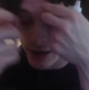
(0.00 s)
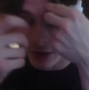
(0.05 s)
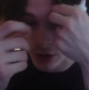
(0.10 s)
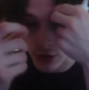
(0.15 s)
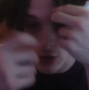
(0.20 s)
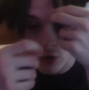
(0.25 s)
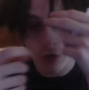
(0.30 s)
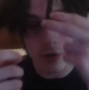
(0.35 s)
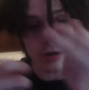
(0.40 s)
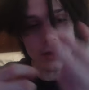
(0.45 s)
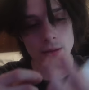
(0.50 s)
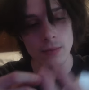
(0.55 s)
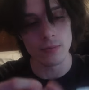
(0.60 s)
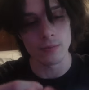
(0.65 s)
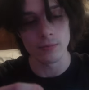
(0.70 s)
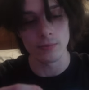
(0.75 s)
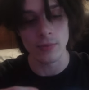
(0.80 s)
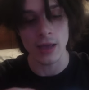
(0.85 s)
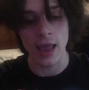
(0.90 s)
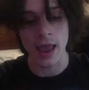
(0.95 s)
to do it,
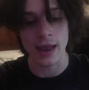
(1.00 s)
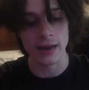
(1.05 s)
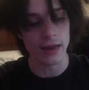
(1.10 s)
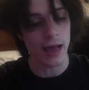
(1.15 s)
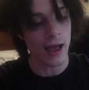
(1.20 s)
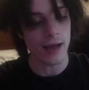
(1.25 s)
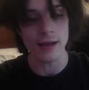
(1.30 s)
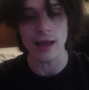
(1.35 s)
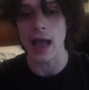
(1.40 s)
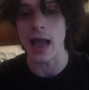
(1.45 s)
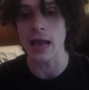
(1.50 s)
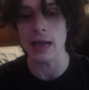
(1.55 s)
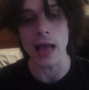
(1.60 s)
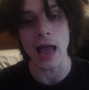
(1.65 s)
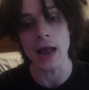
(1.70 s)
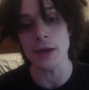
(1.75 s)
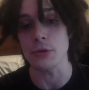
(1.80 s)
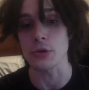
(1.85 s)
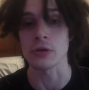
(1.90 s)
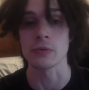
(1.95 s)
and I, I,
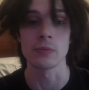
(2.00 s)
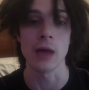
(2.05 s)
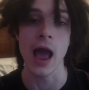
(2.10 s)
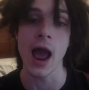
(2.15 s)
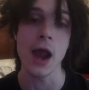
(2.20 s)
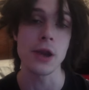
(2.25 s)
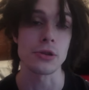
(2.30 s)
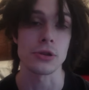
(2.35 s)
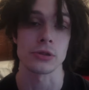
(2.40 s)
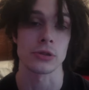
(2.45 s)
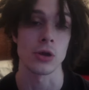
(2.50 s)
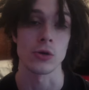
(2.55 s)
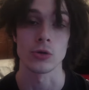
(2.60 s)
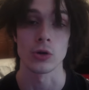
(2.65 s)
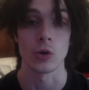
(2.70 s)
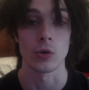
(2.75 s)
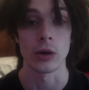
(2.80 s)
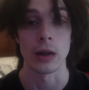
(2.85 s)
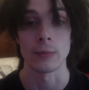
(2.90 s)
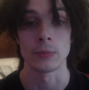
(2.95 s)
I just I just don't
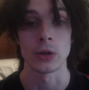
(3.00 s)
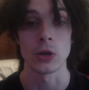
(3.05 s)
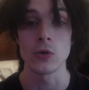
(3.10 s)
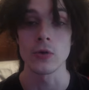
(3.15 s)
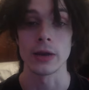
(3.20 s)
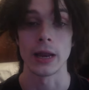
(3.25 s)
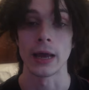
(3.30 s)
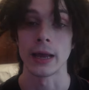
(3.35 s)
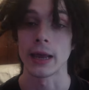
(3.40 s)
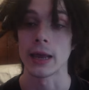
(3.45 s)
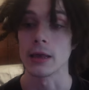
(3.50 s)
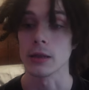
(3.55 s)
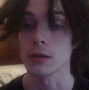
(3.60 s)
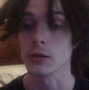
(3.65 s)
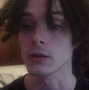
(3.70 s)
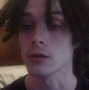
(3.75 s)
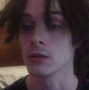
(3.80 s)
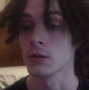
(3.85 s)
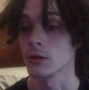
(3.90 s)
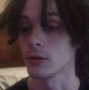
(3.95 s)
know what I'm doing. I
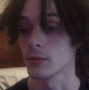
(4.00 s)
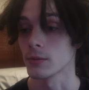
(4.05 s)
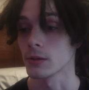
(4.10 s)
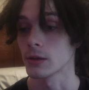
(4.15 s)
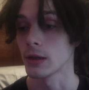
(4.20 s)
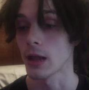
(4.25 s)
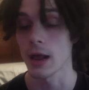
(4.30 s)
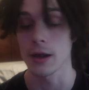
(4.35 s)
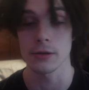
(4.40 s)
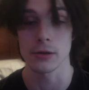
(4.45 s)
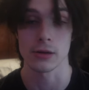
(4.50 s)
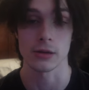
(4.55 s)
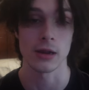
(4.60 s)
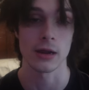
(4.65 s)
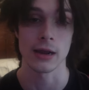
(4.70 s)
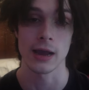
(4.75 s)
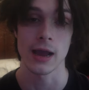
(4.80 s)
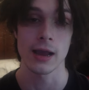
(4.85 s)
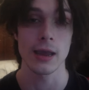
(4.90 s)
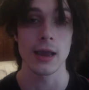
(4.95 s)
guess you know what I'm saying. I just
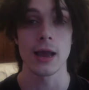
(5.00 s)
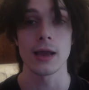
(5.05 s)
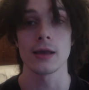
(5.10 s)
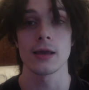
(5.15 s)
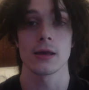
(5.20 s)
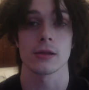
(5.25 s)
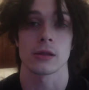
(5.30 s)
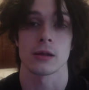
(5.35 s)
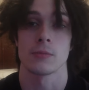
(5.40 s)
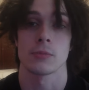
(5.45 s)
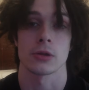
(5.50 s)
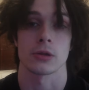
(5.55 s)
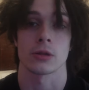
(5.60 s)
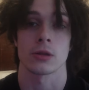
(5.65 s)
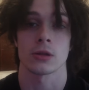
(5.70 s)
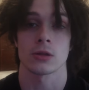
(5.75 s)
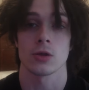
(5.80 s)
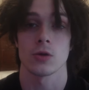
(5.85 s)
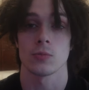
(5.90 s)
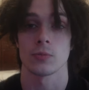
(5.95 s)
I, I guess I'm just
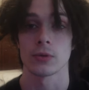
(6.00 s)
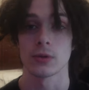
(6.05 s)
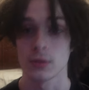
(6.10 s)
stupid.